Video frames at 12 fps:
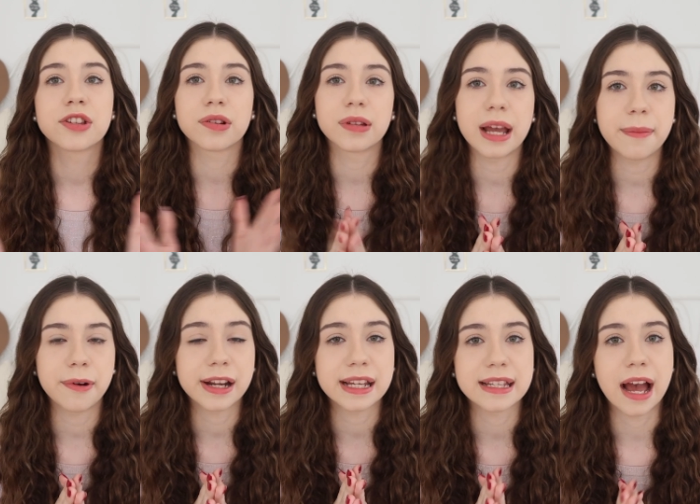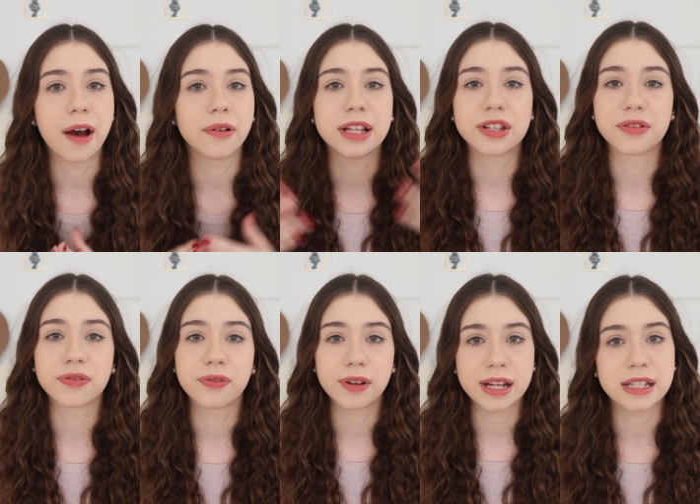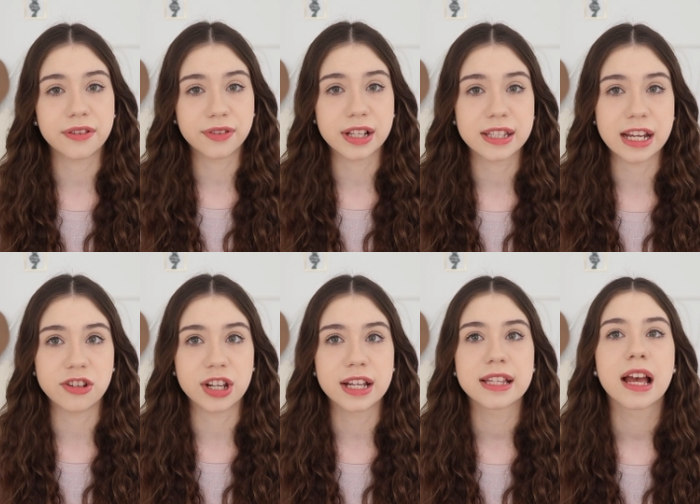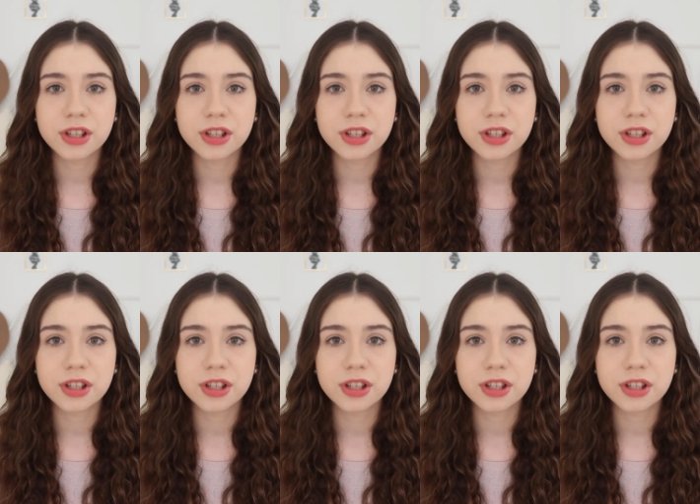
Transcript: So they break it down into 3 different stages.